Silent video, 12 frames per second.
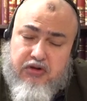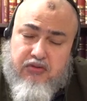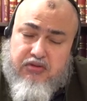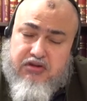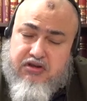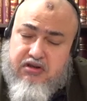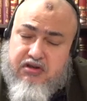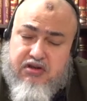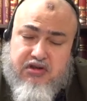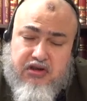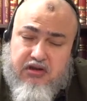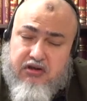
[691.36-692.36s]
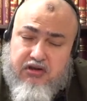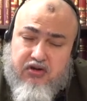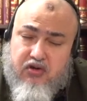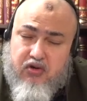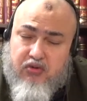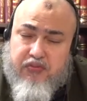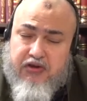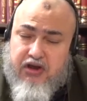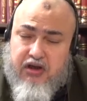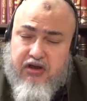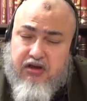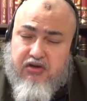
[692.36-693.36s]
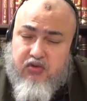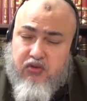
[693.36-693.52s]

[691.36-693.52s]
sincerely hope that it